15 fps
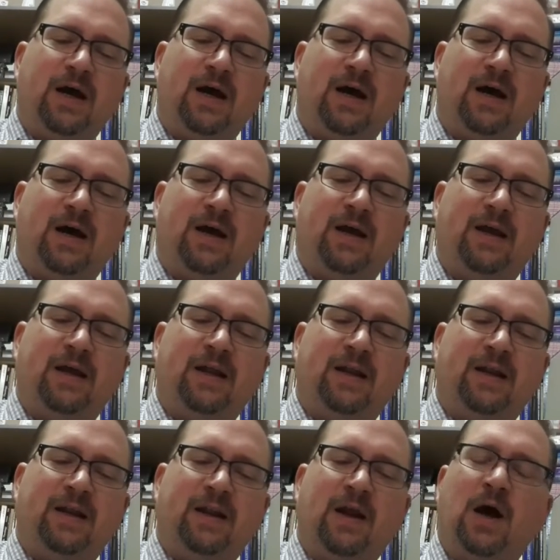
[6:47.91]

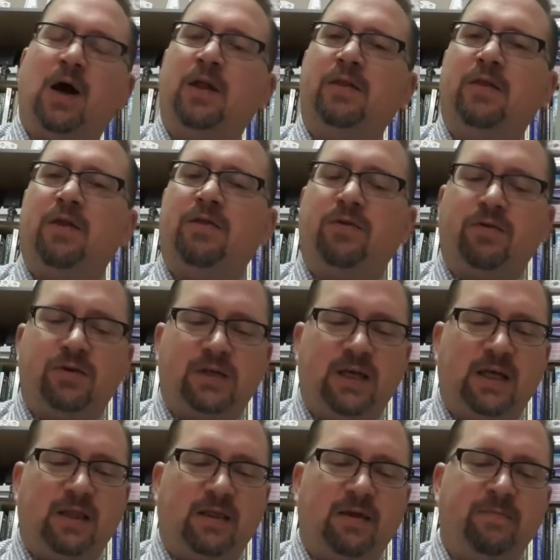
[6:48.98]
and on the
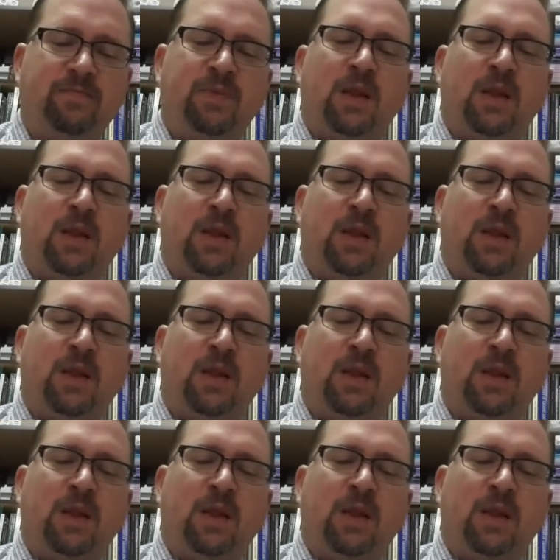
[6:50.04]
13th.